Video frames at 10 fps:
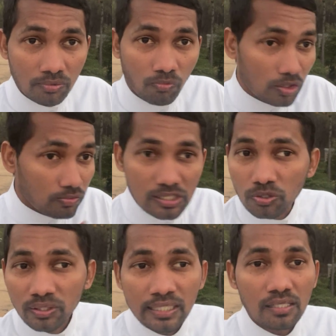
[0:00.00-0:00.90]
what was
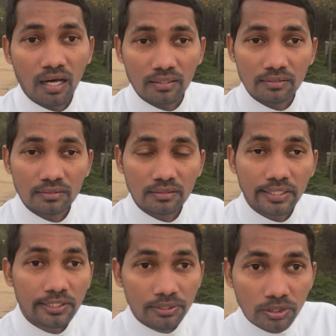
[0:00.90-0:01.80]
going on.
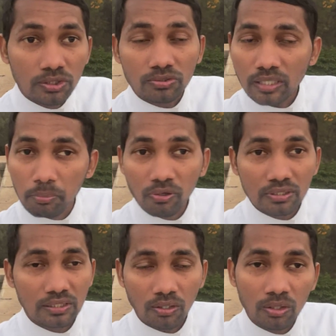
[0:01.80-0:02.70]
He knew
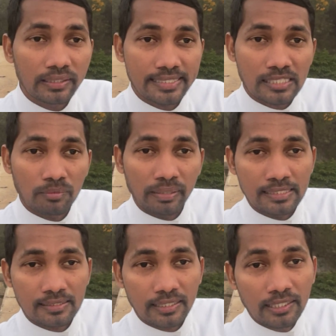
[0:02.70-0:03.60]
about the Old
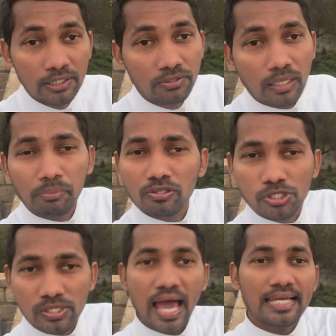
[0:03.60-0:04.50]
Testament. He knew about
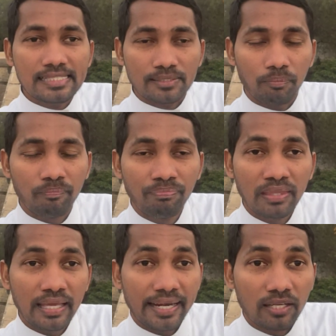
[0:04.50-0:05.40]
Judaism,
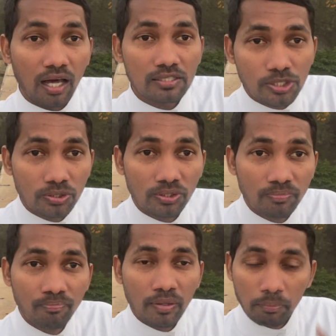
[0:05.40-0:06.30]
and also
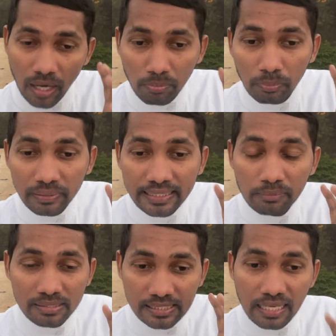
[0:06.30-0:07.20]
probably he
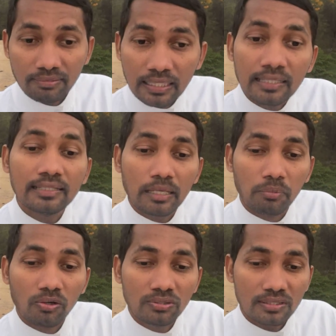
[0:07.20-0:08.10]
must have heard
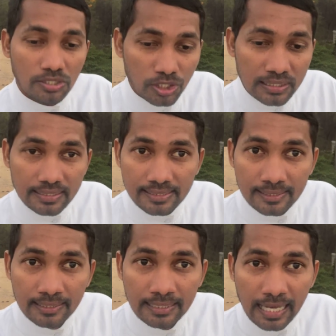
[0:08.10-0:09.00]
about Jesus
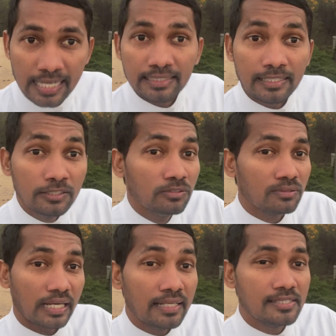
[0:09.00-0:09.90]
and the
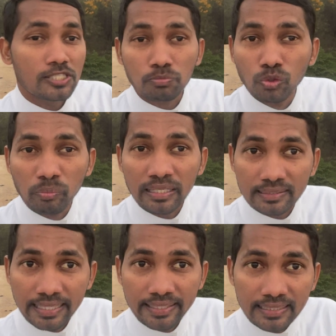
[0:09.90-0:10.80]
new religious movement
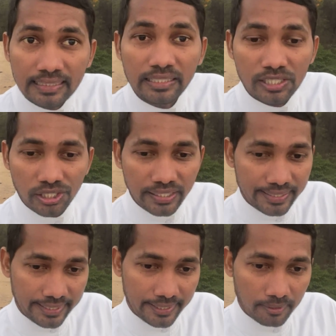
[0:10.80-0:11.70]
that he
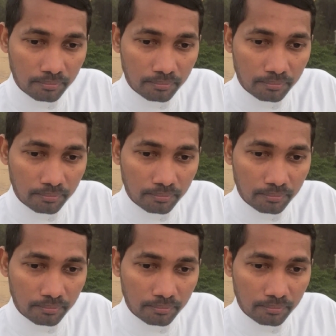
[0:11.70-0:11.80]
initiated.